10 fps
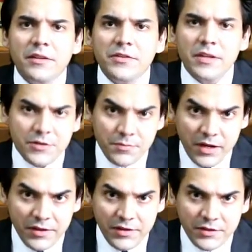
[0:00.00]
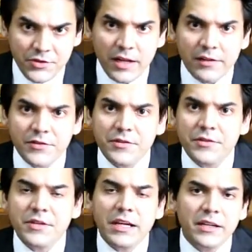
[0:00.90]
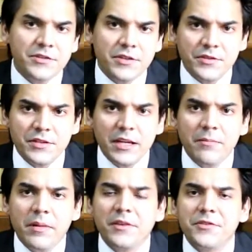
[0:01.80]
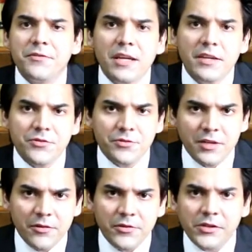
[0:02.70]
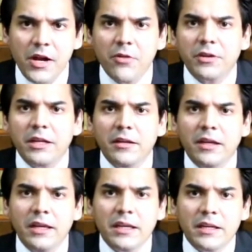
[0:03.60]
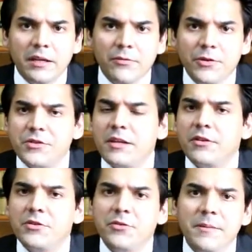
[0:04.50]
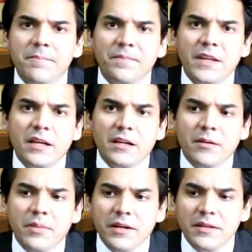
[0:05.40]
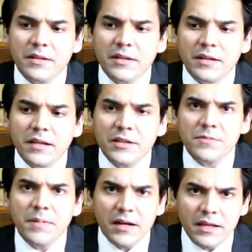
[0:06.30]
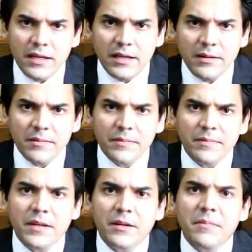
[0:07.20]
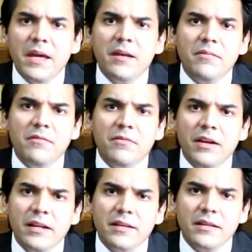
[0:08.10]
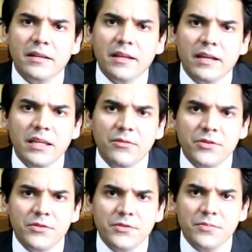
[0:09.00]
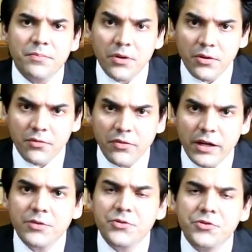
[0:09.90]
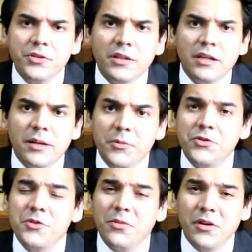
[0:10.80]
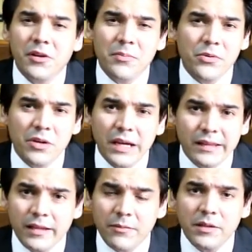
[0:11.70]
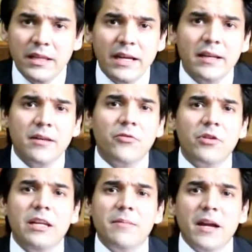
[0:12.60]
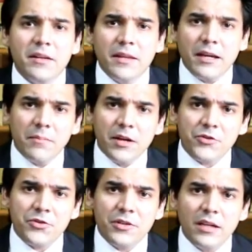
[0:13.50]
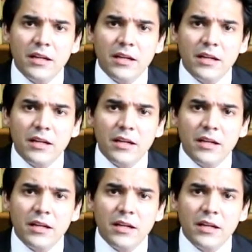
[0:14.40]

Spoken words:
His brother Charles II, since he had passed away, so now the crown was given to him. But his party men felt that he was pro-French, and most importantly pro-Catholic, but that didn't really matter that much,